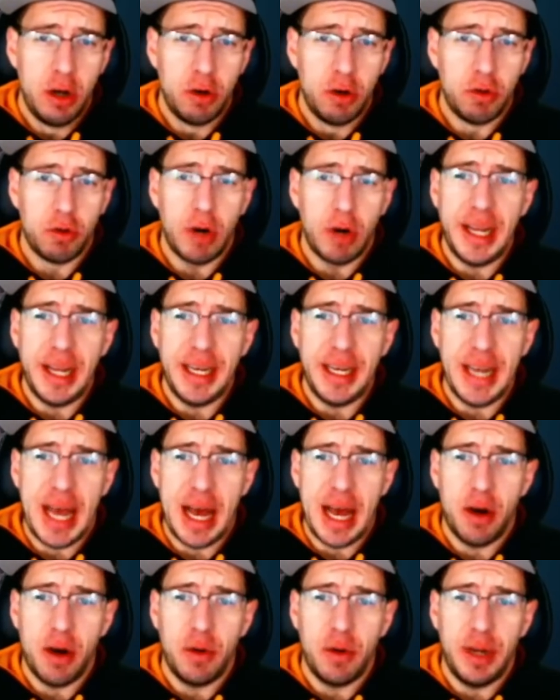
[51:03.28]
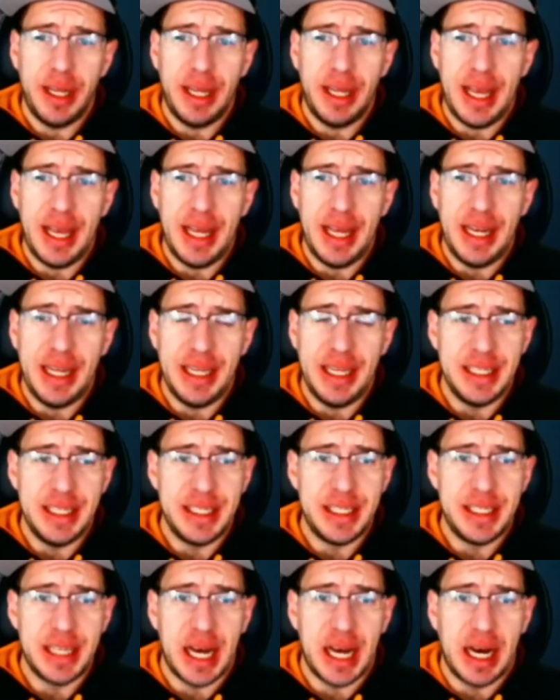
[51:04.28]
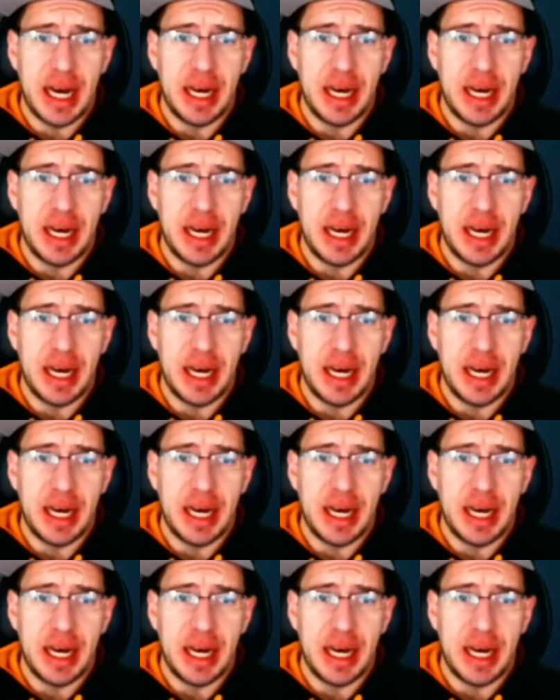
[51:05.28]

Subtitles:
Right now it is